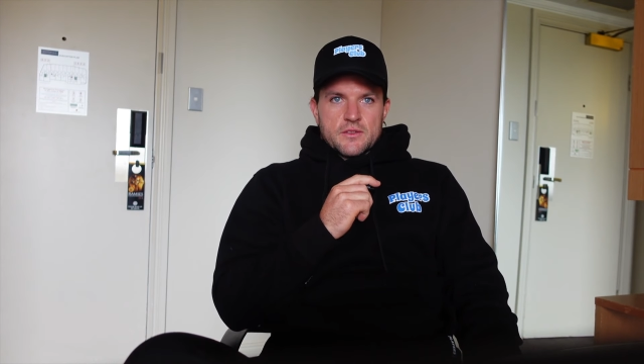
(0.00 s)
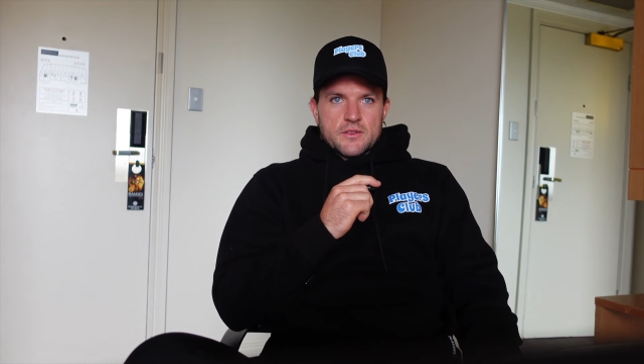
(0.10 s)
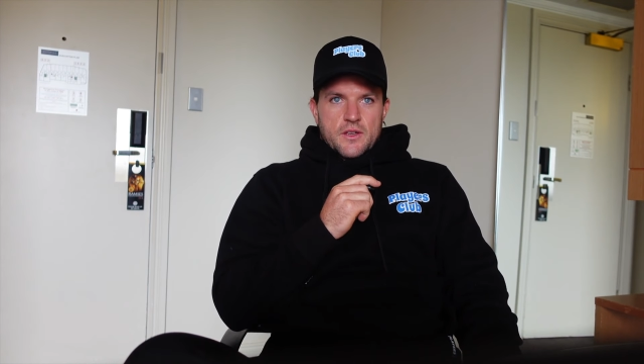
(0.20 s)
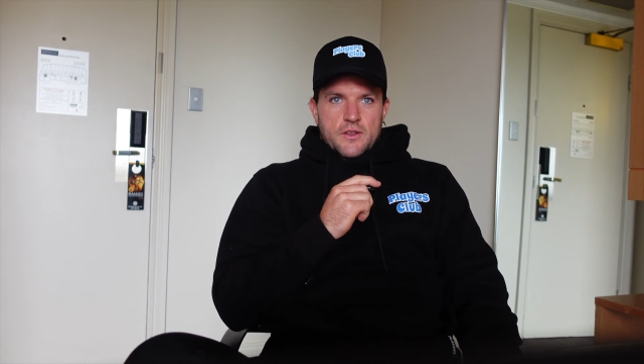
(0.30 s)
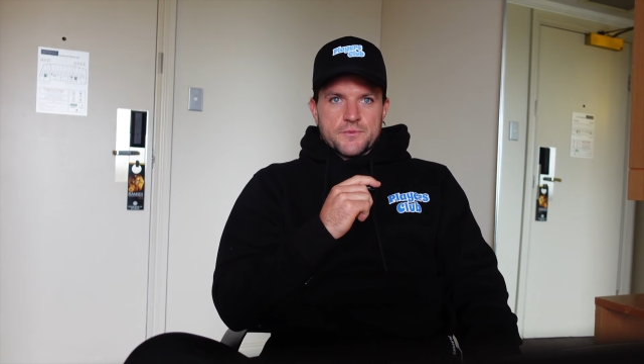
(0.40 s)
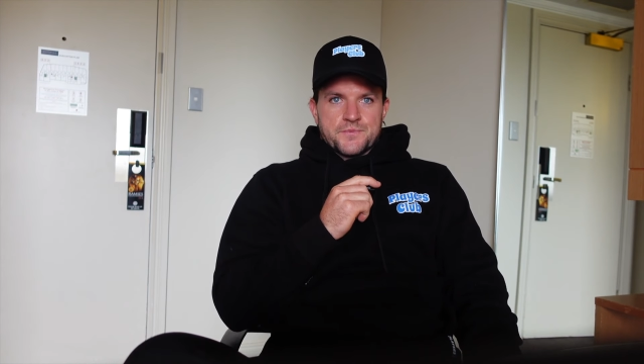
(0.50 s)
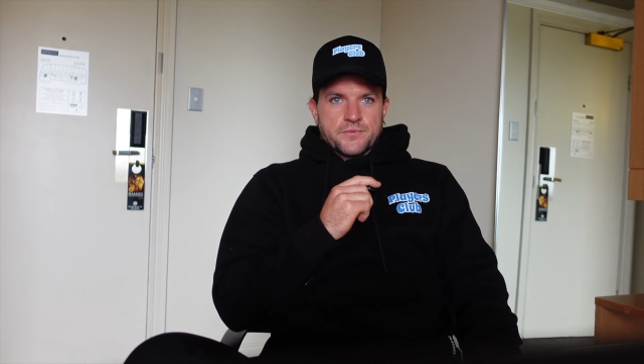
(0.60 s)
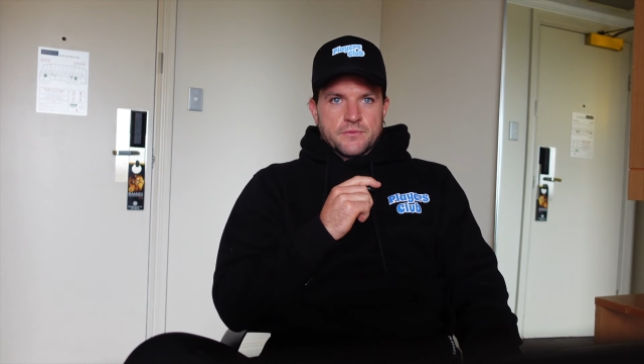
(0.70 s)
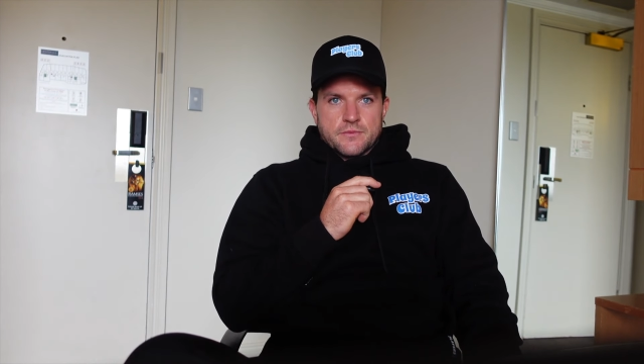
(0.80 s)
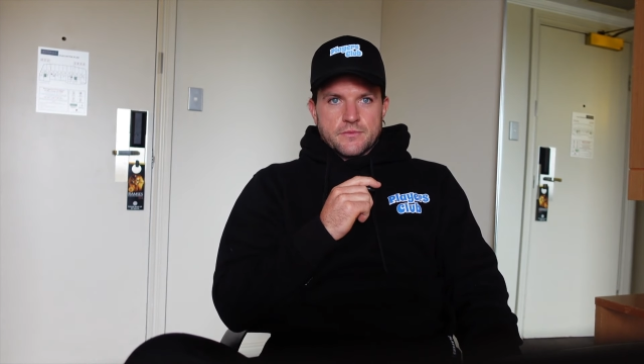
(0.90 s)
So,
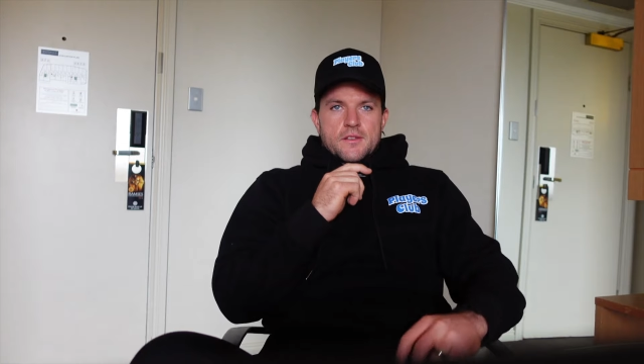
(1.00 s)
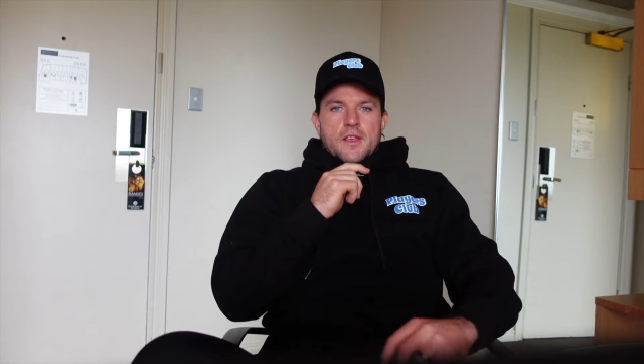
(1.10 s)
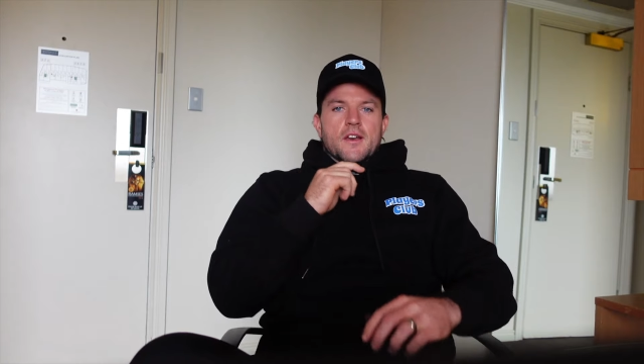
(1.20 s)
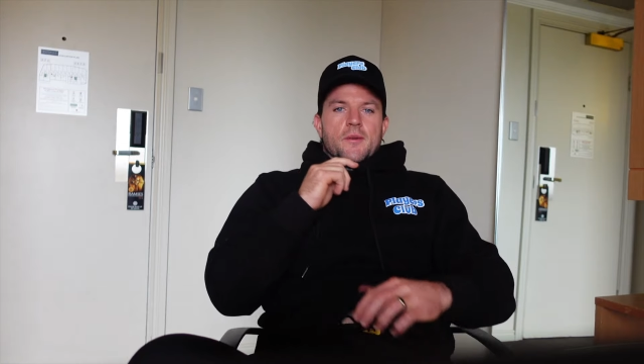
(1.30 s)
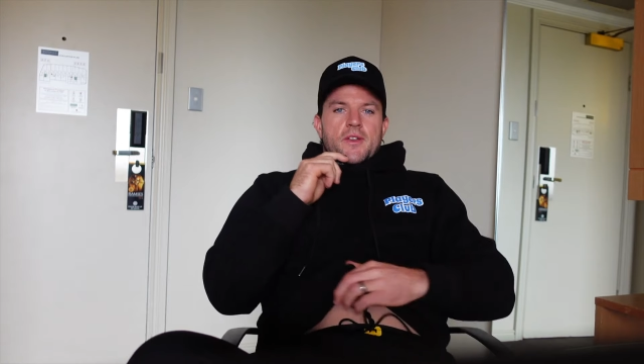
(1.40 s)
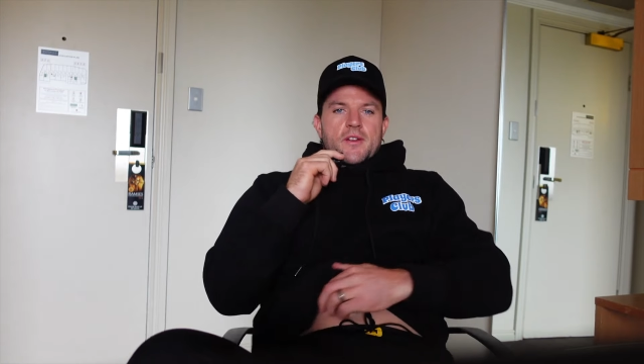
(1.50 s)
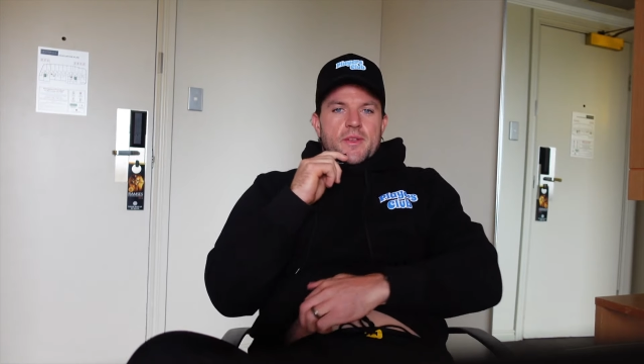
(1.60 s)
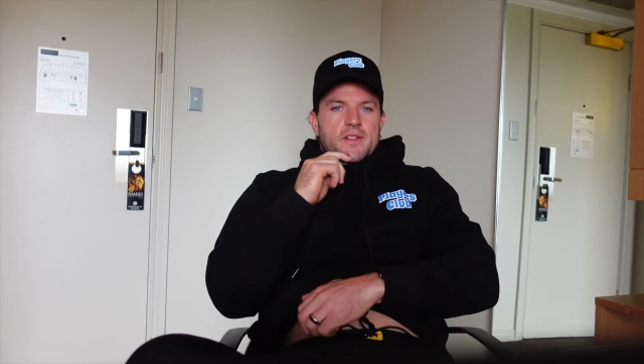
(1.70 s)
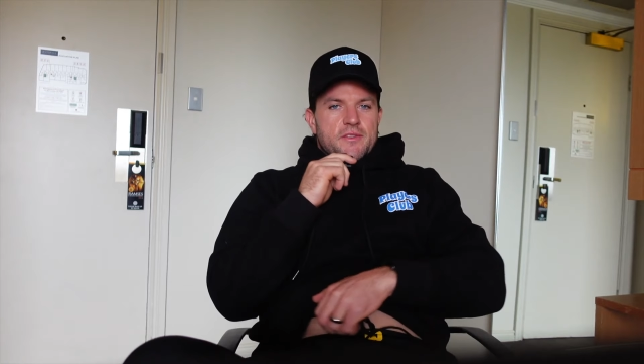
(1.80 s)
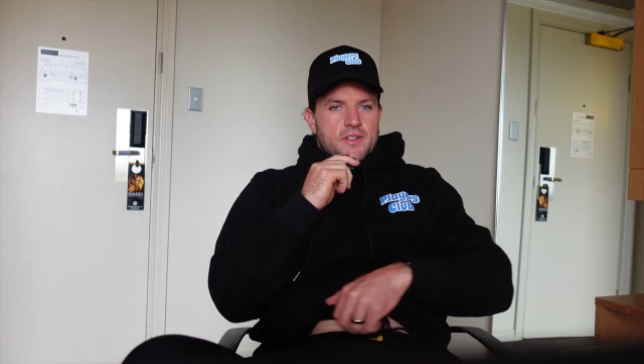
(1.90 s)
yeah, I mean, I've
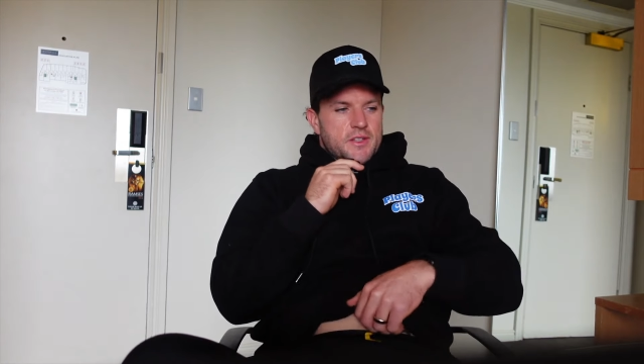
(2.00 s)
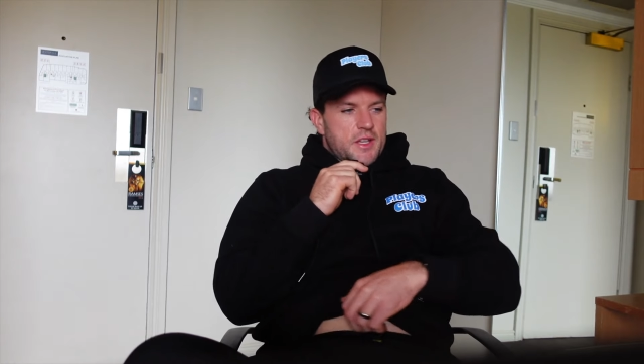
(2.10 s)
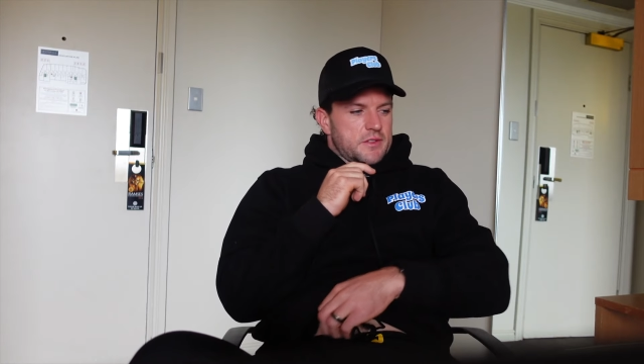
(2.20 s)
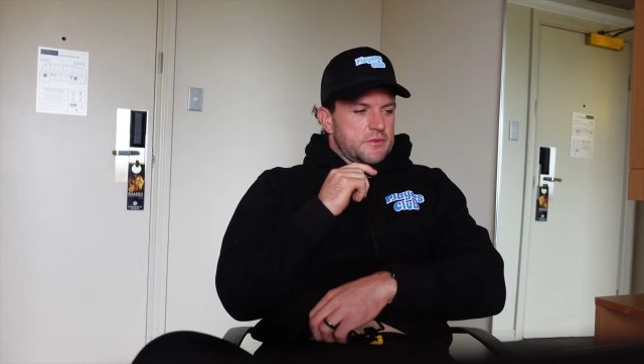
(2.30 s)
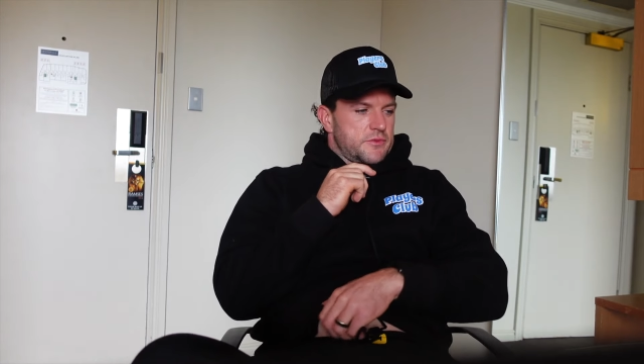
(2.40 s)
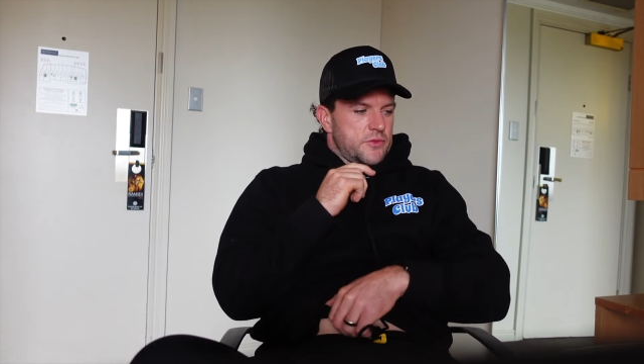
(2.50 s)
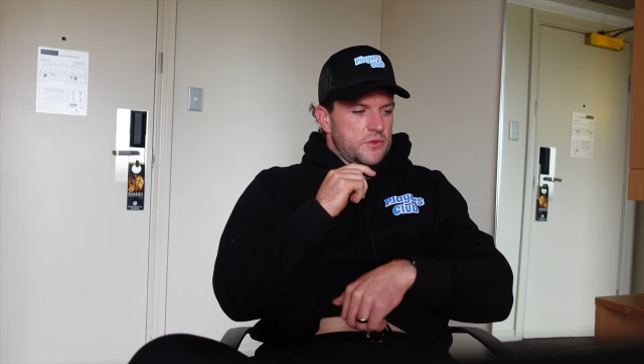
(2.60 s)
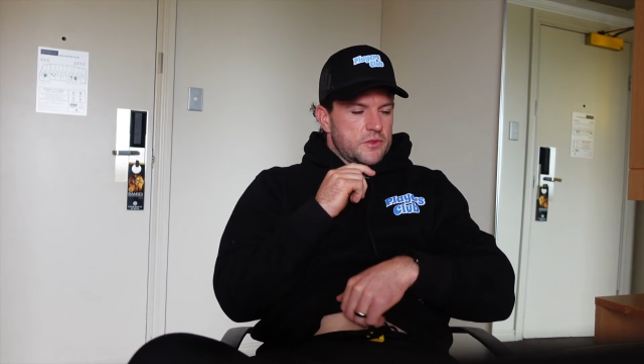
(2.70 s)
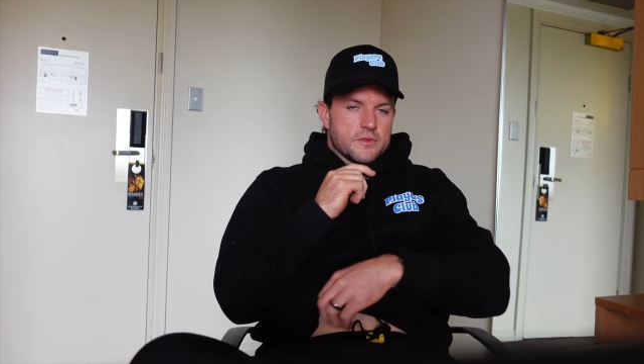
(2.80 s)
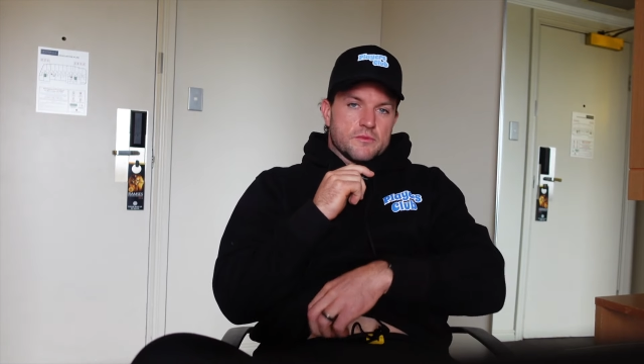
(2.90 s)
been living in Townsville
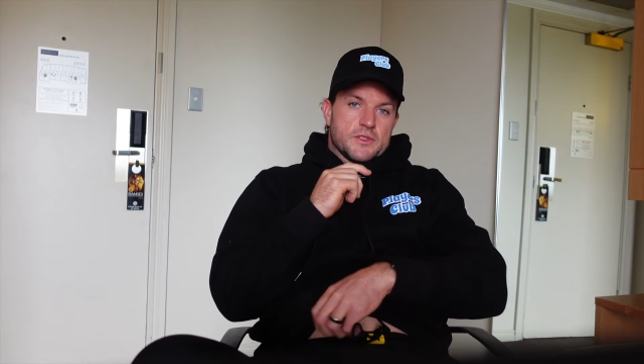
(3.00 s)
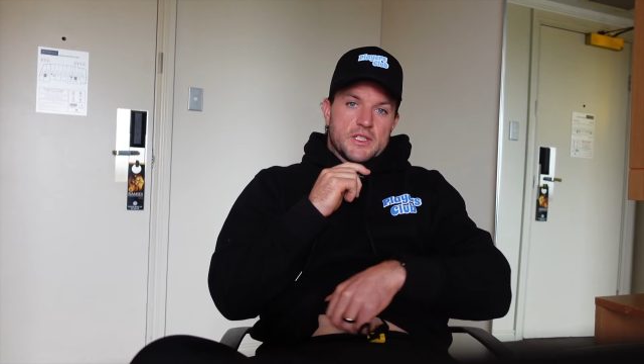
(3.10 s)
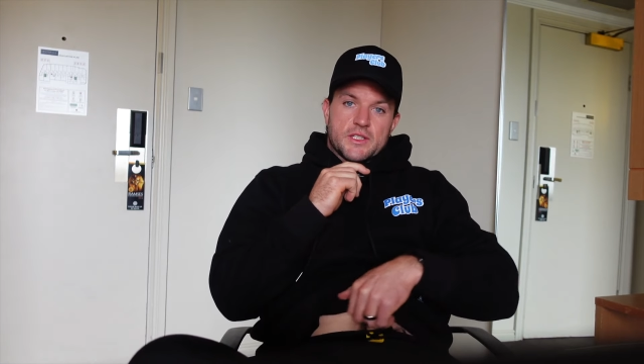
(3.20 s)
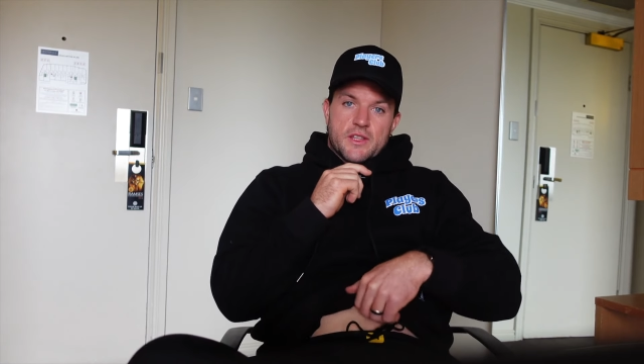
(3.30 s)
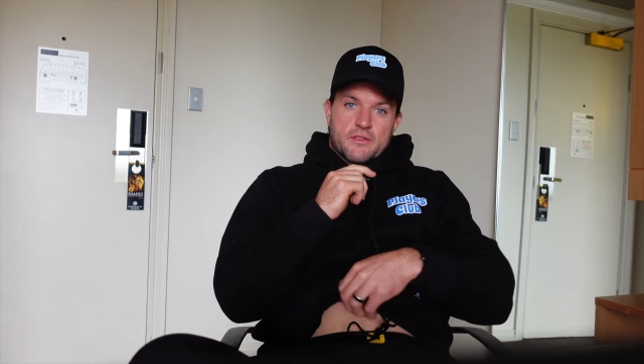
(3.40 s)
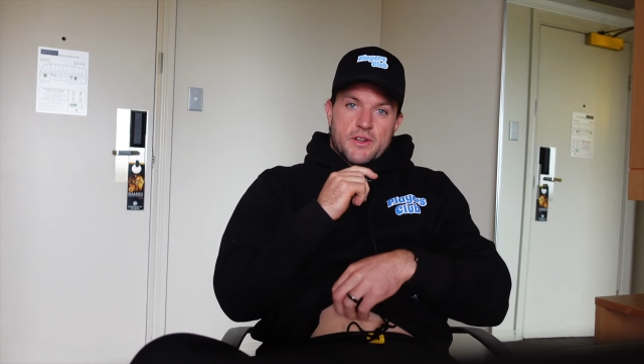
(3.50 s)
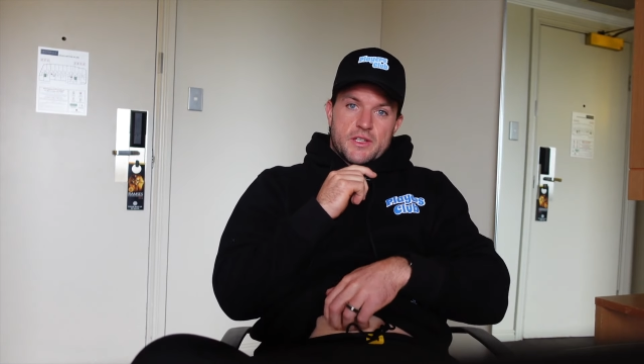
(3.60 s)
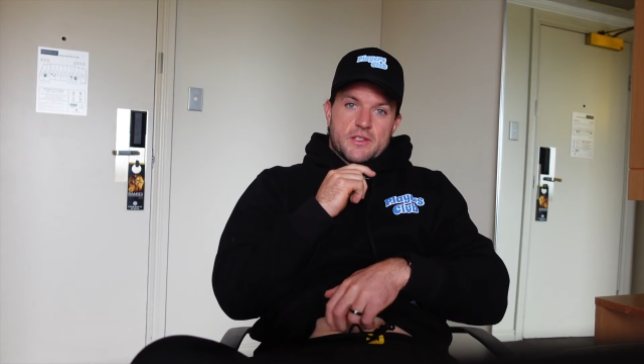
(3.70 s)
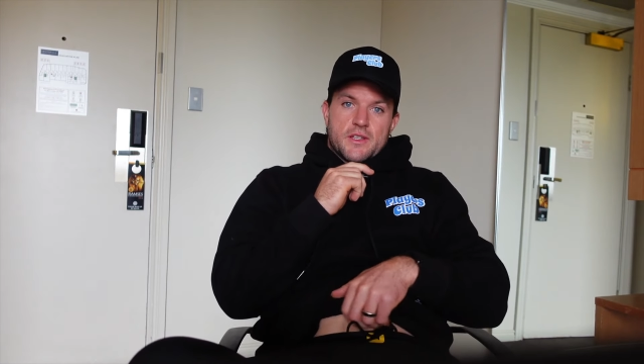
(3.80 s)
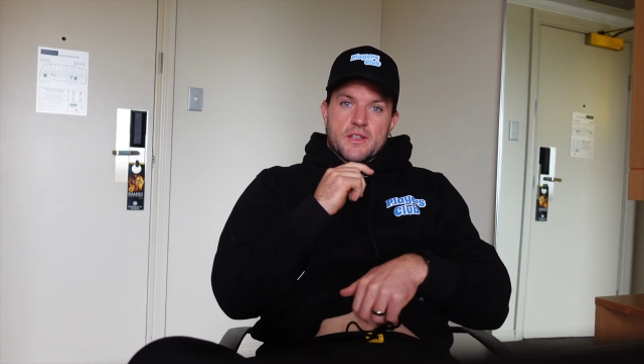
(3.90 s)
for nearly 3
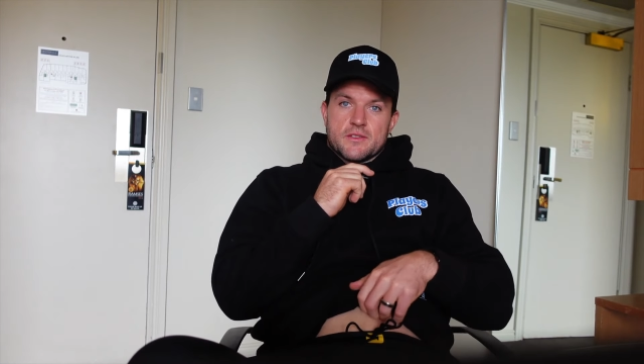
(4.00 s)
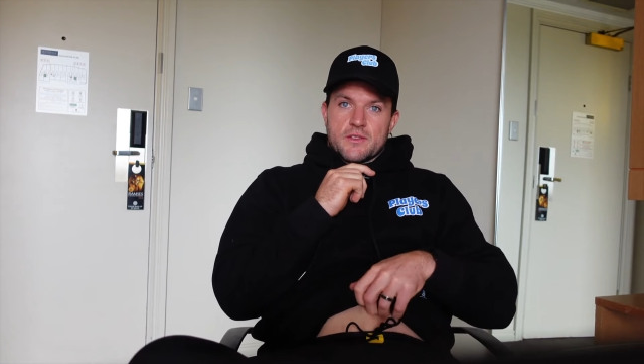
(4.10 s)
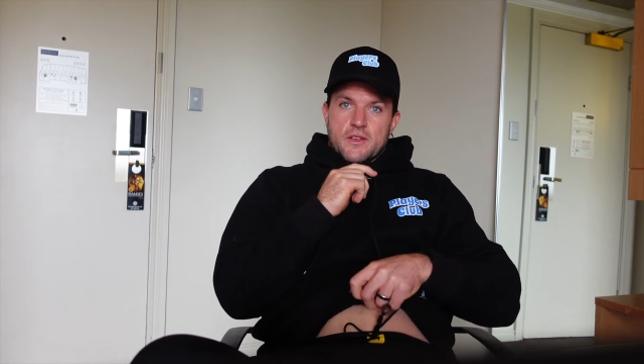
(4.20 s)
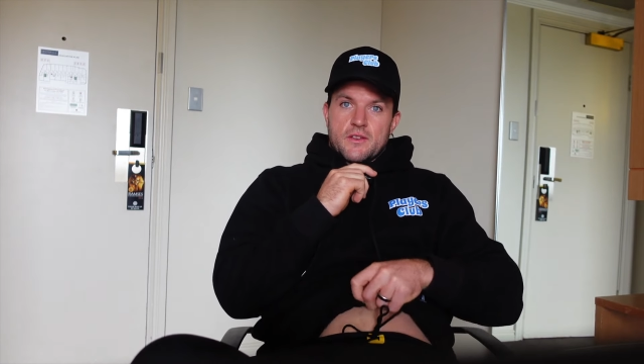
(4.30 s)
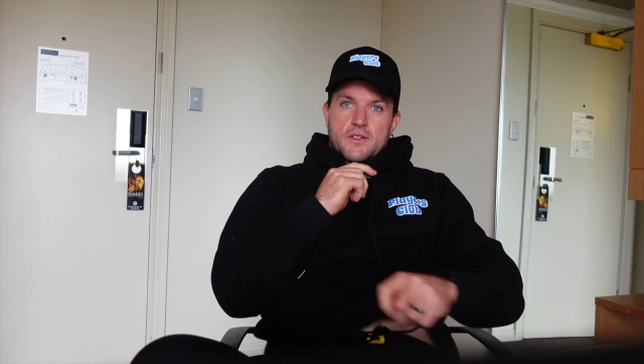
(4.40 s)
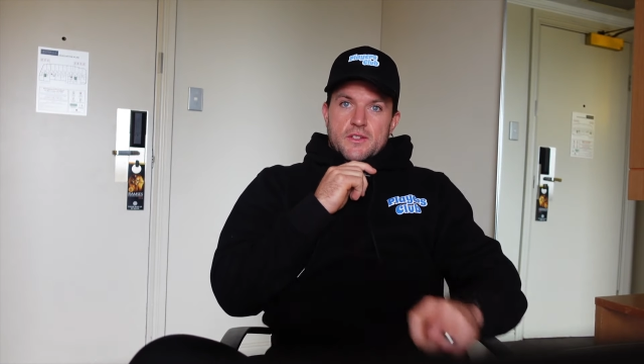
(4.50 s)
years now. So